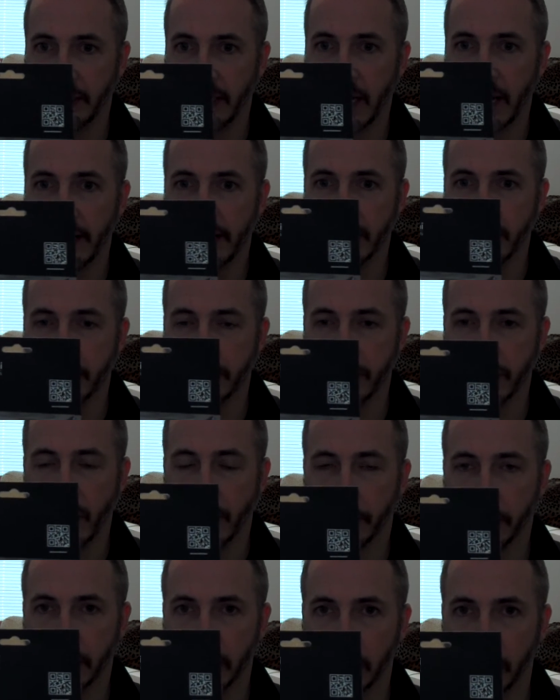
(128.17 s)
items
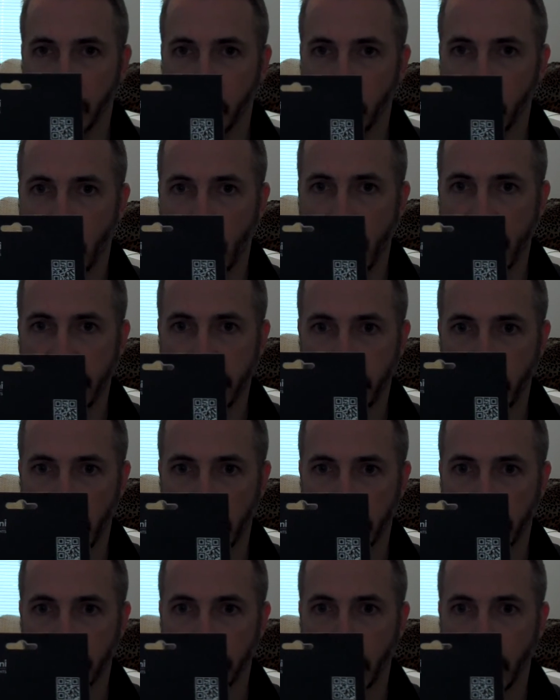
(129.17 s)
up a little too high,
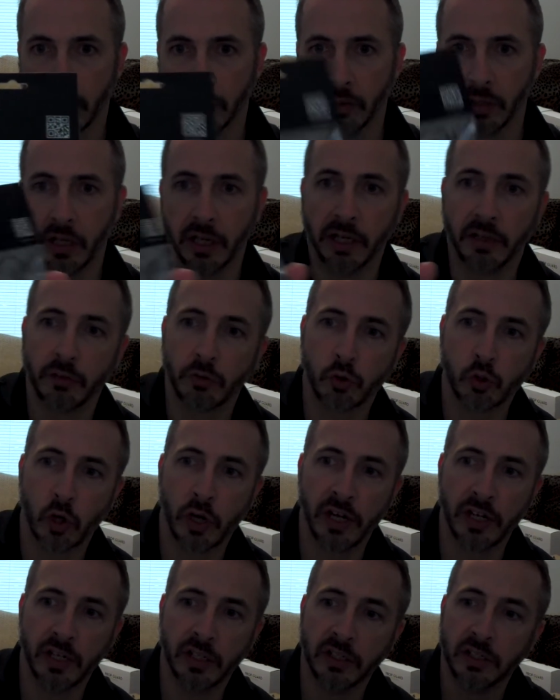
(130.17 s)
so I'll
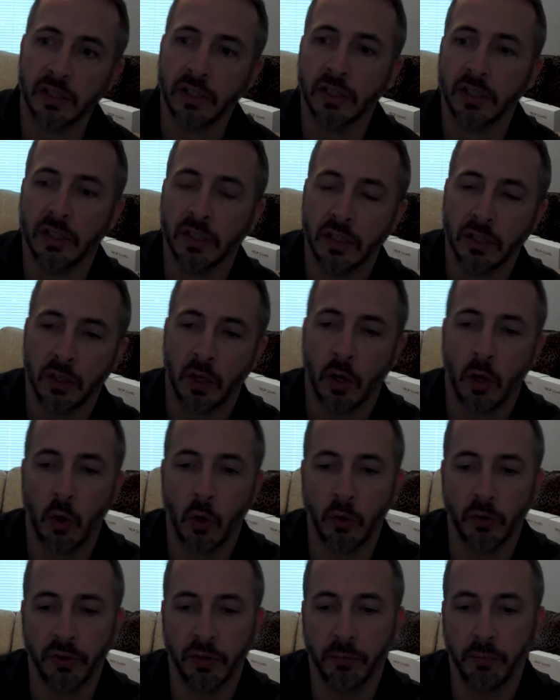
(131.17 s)
try to
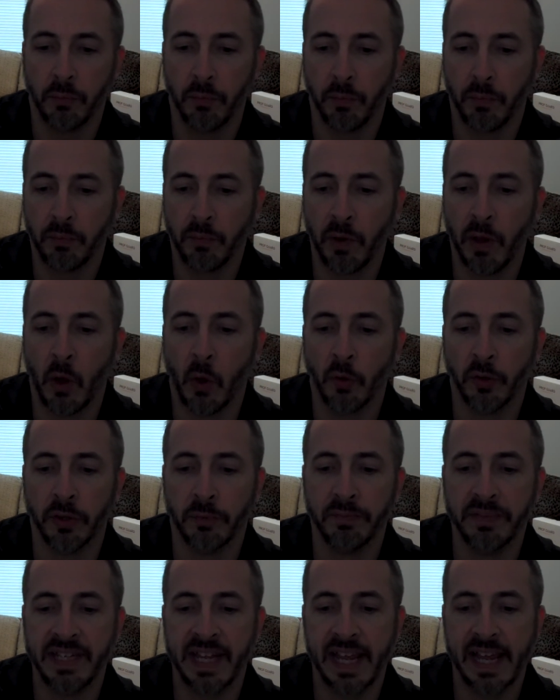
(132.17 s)
hold
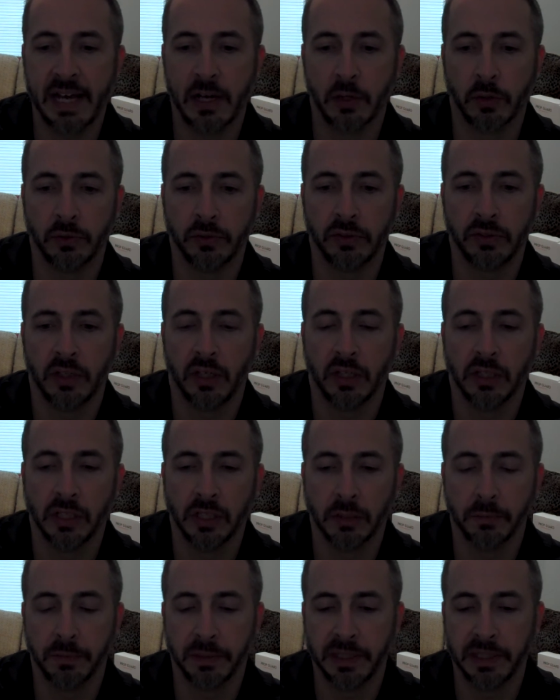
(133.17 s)
them down a
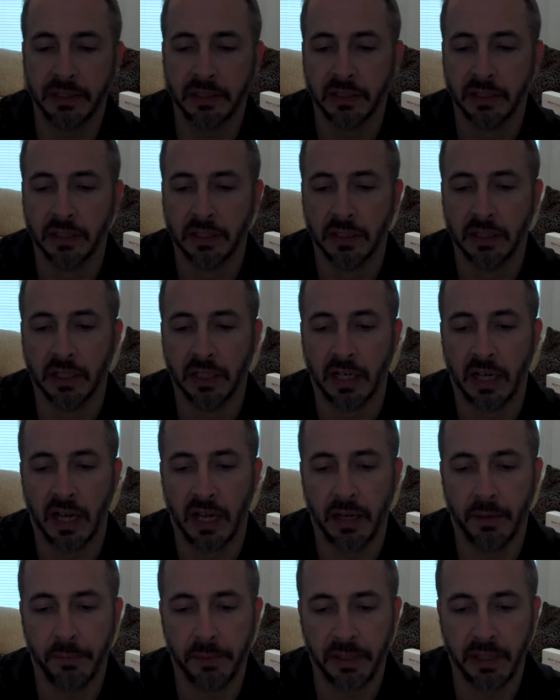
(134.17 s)
little bit.
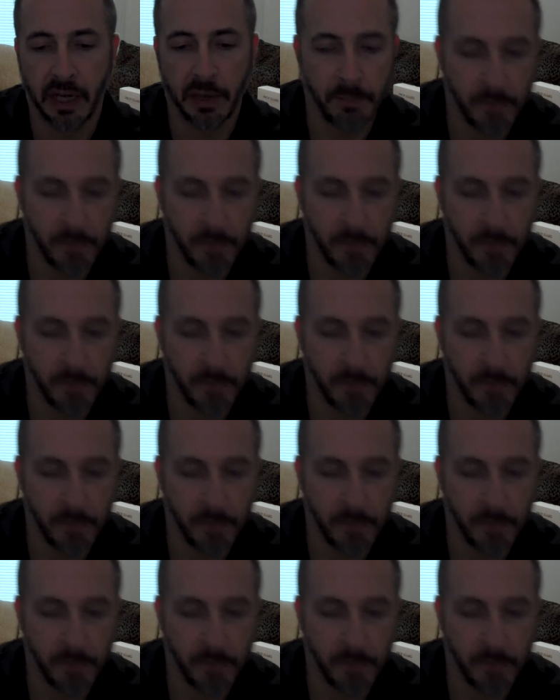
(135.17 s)
I mean, I